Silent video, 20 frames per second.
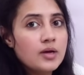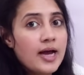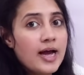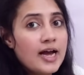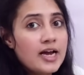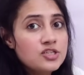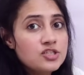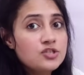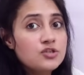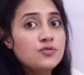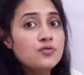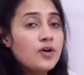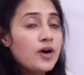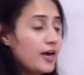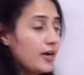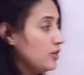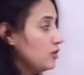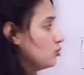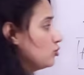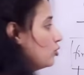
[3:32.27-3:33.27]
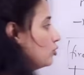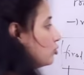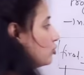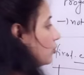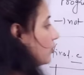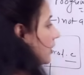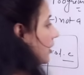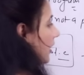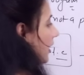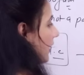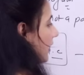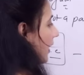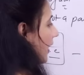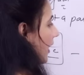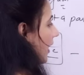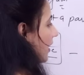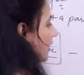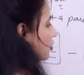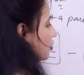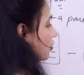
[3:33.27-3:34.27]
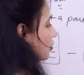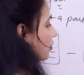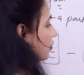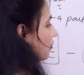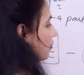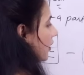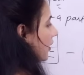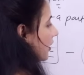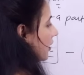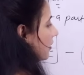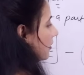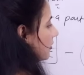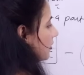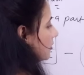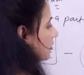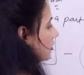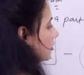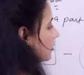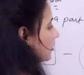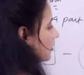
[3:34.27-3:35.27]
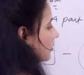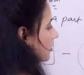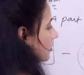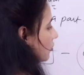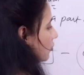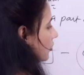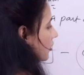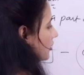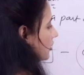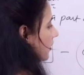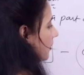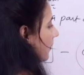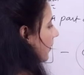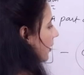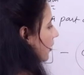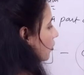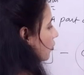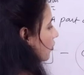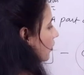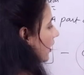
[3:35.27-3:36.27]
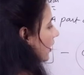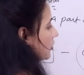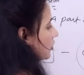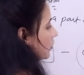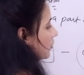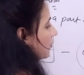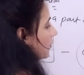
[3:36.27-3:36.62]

Hash define is also there, like hash define. This is, you can say, macro. Hash